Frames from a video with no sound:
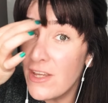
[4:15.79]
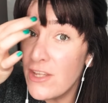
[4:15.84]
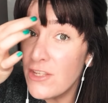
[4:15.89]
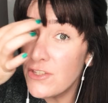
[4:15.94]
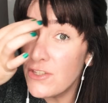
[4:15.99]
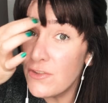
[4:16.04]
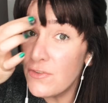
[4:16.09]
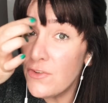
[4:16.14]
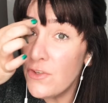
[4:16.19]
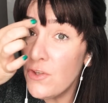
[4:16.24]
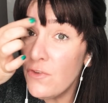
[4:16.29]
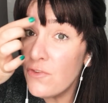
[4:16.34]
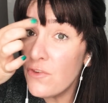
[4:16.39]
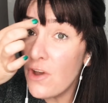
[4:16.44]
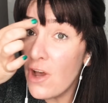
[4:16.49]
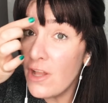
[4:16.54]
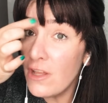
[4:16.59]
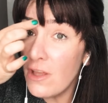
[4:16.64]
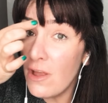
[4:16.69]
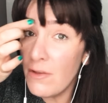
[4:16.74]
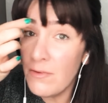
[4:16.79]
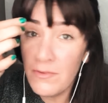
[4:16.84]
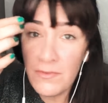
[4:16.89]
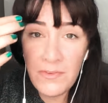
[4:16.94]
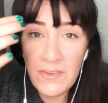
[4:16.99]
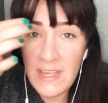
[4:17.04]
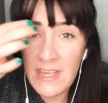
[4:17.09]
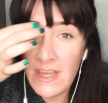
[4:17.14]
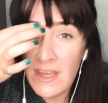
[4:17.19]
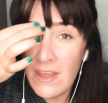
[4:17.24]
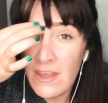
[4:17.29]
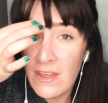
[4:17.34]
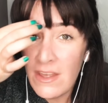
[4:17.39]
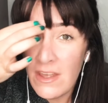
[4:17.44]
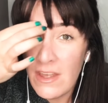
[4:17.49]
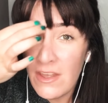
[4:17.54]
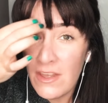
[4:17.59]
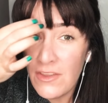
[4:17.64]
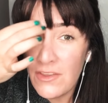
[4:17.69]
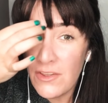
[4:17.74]
So if you've got a lot of fear
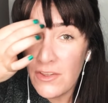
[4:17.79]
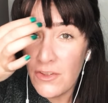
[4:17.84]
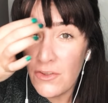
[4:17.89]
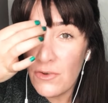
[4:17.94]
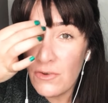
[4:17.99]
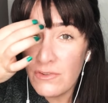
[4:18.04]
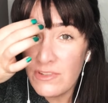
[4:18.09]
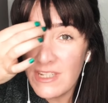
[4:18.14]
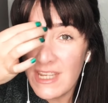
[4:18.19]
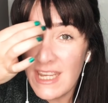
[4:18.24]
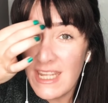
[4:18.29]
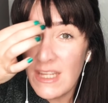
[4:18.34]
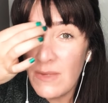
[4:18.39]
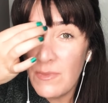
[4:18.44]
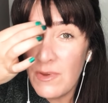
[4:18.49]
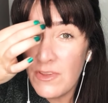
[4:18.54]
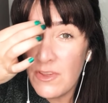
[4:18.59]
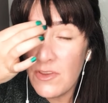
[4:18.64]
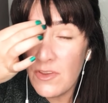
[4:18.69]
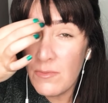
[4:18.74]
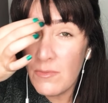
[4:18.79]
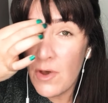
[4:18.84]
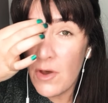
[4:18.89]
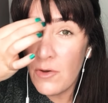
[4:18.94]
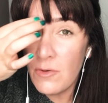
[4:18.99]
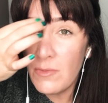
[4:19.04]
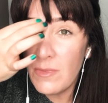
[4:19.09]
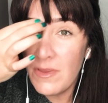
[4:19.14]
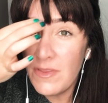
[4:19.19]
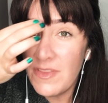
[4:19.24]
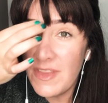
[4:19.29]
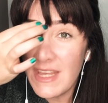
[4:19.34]
that you're dealing with at the moment,